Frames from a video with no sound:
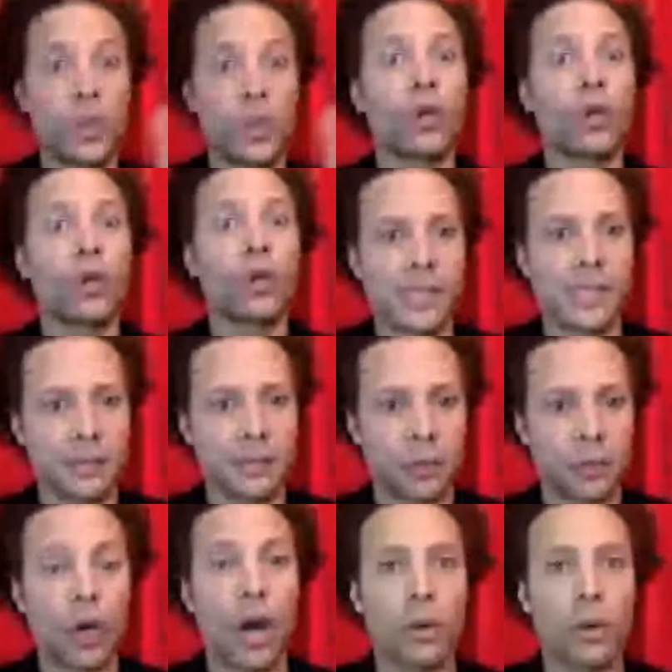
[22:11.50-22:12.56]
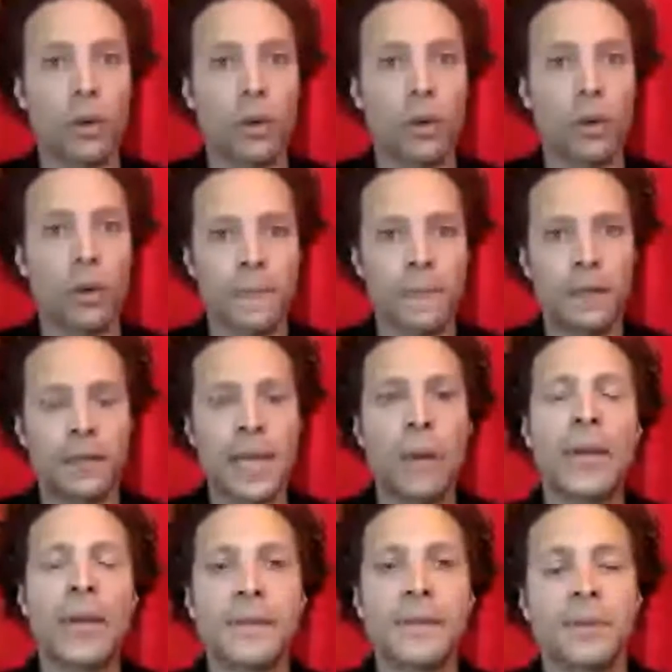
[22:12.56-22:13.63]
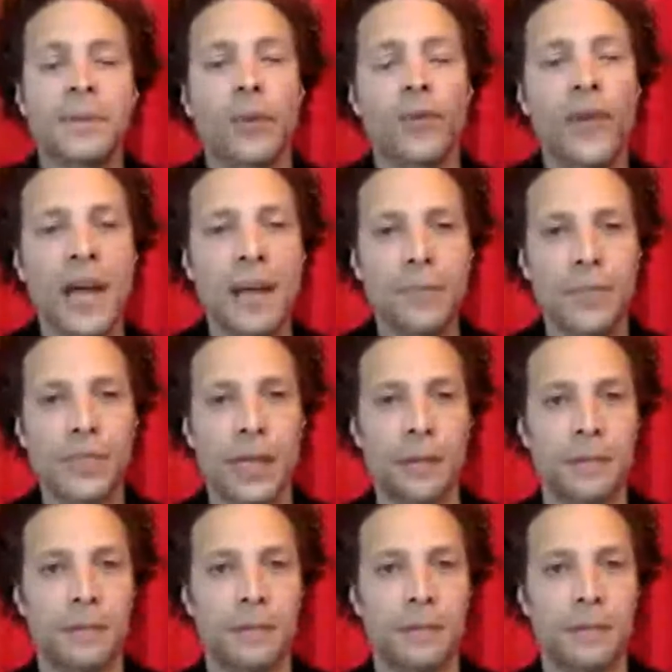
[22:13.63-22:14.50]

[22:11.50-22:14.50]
increase, grow. Now, what happens if you do 5%?